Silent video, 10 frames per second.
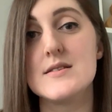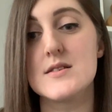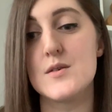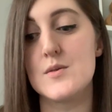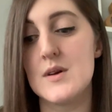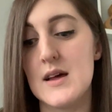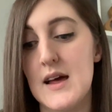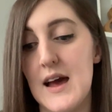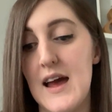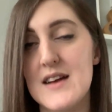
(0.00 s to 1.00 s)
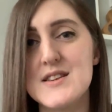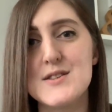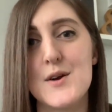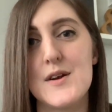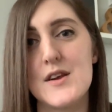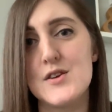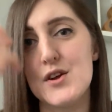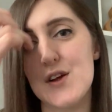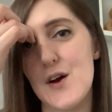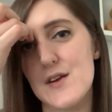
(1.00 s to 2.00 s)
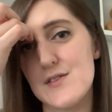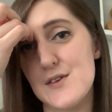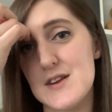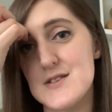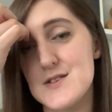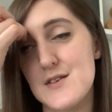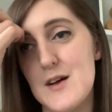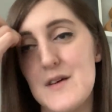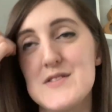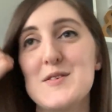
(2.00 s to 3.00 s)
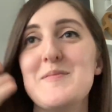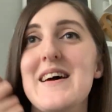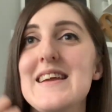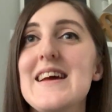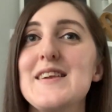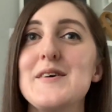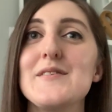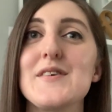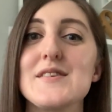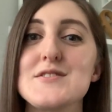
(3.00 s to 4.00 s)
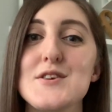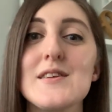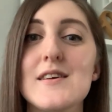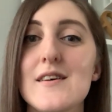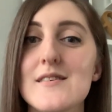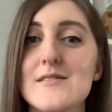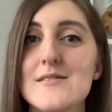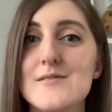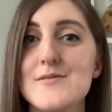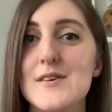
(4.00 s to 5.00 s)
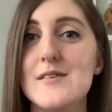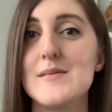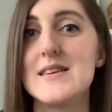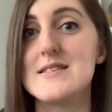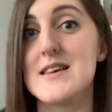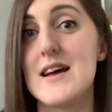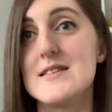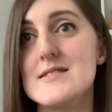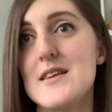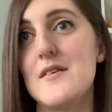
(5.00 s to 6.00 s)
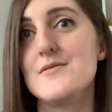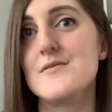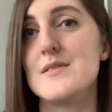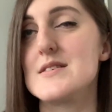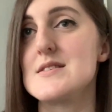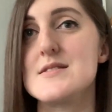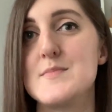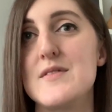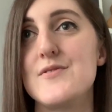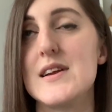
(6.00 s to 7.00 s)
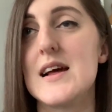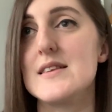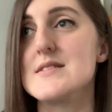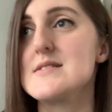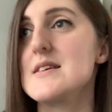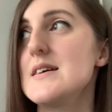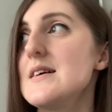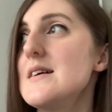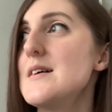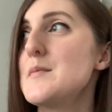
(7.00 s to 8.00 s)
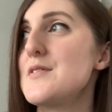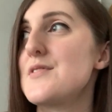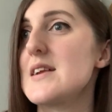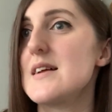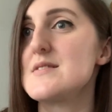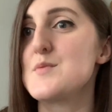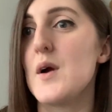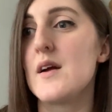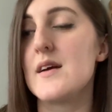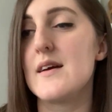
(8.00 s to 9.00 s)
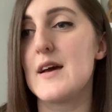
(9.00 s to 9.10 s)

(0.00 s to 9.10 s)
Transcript: So I actually started a new account on Instagram. I have so many. I know I've got Julico for my design stuff, which is my freelance work.